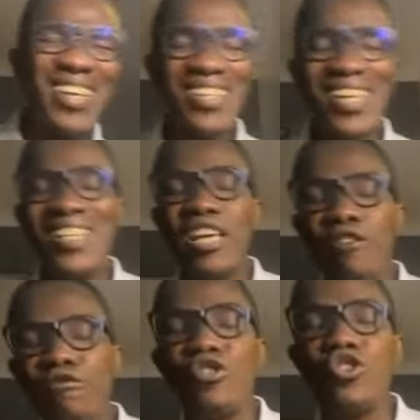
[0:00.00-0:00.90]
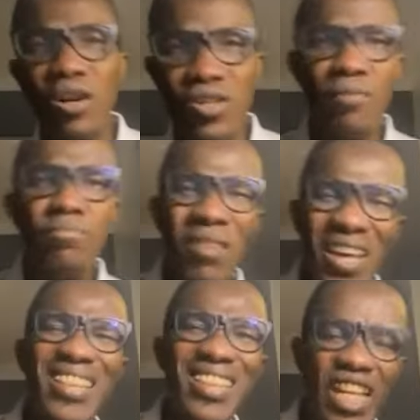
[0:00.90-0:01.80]
entertain evil thoughts
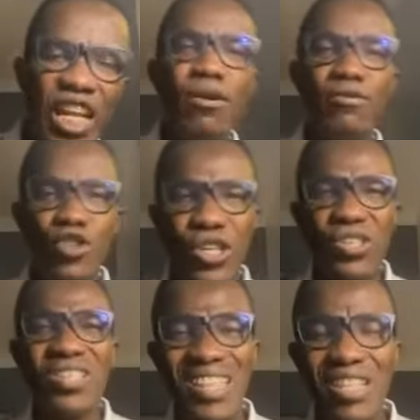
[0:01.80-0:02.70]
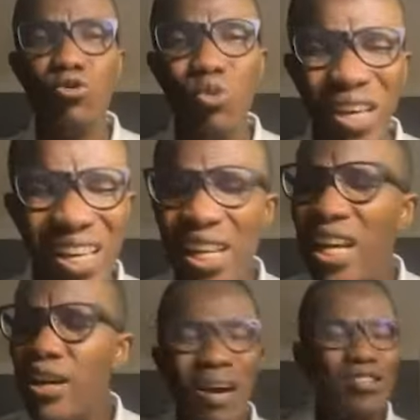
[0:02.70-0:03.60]
in the name of Jesus. This week,
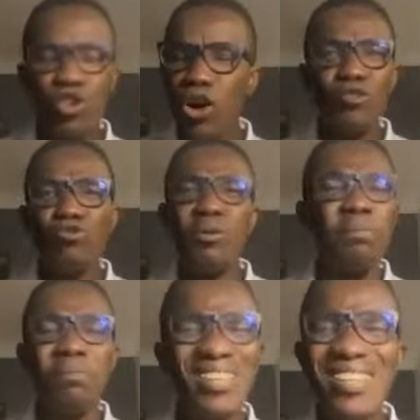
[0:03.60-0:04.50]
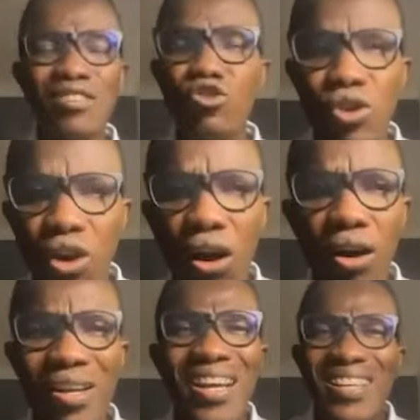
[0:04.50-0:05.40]
my thoughts will be pleasing to
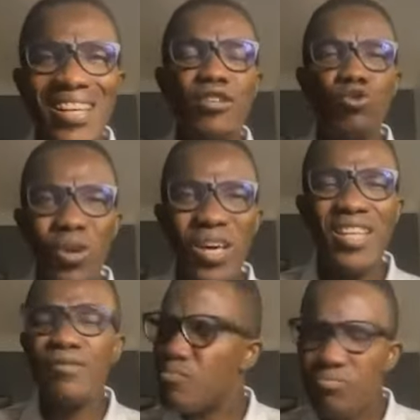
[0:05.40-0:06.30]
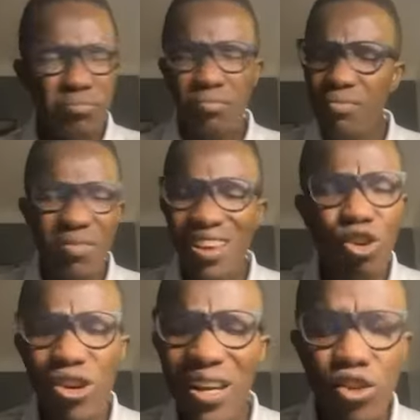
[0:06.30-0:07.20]
God. This week,
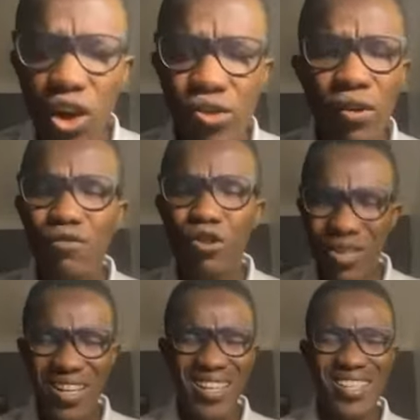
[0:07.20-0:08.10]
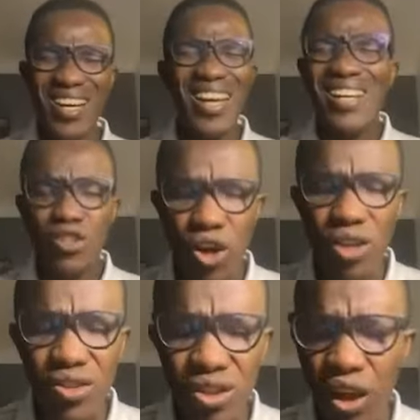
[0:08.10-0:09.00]
only thoughts of goodness, uh,
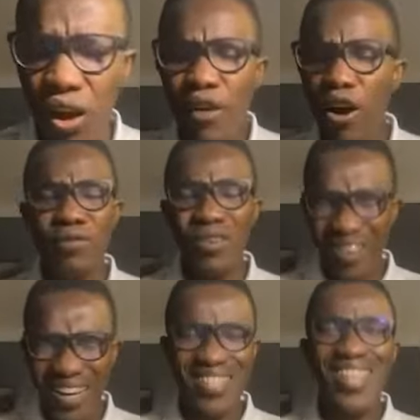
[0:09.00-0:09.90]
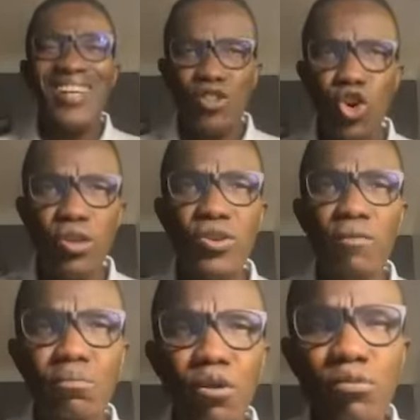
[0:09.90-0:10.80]
thoughts uh, of grace, thoughts
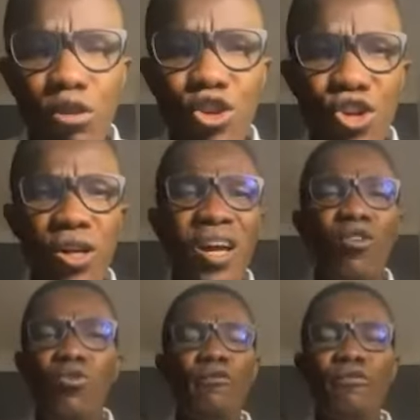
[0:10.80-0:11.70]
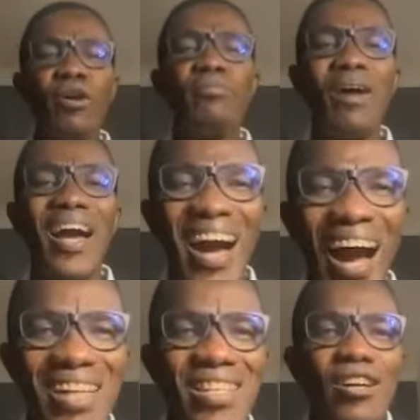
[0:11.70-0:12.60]
of promotion will fill my
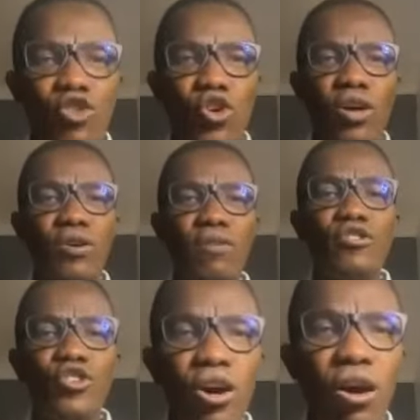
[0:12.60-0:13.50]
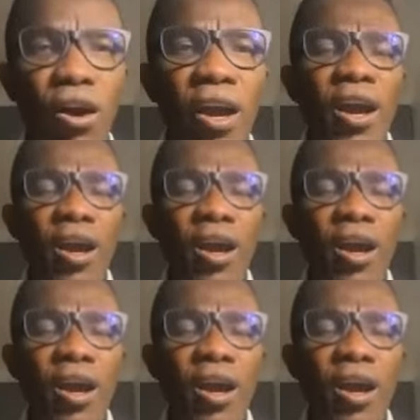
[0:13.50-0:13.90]
heart, thoughts of joy.